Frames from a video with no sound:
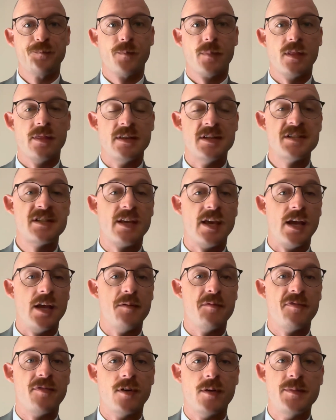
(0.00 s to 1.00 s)
This
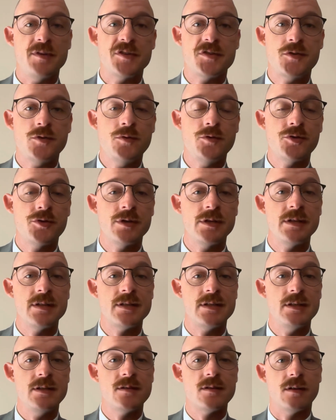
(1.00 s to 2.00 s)
came from his two
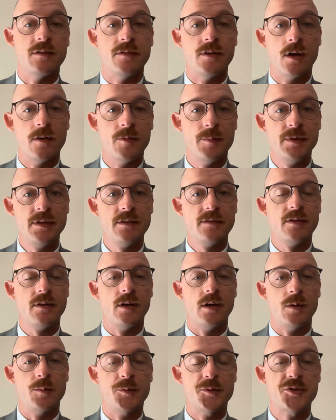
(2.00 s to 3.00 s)
treatises of government,
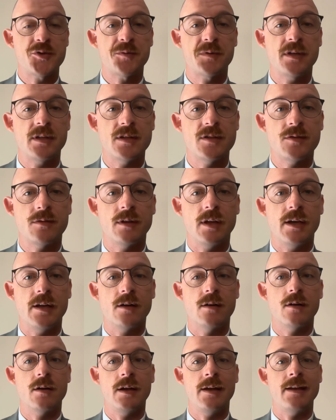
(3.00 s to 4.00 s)
which we'll get into
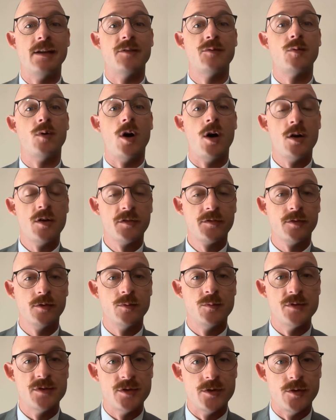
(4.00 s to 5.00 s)
later, and as also
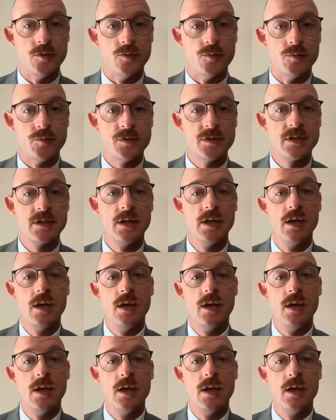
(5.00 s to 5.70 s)
was used